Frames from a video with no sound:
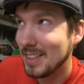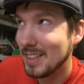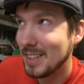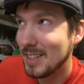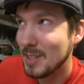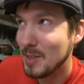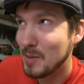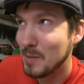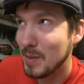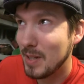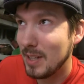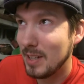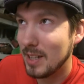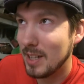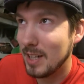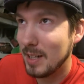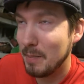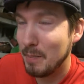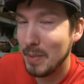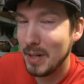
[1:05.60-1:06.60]
Well,
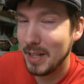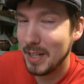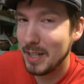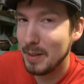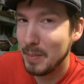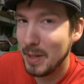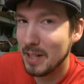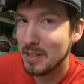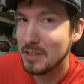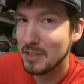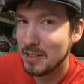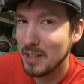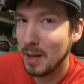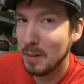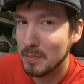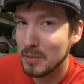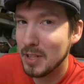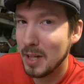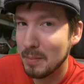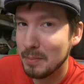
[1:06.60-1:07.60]
it about sums
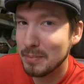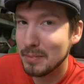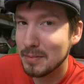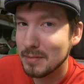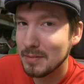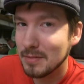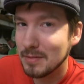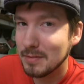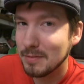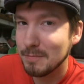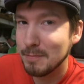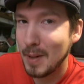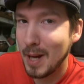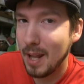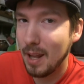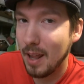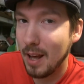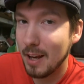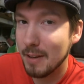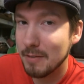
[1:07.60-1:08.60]
up my life.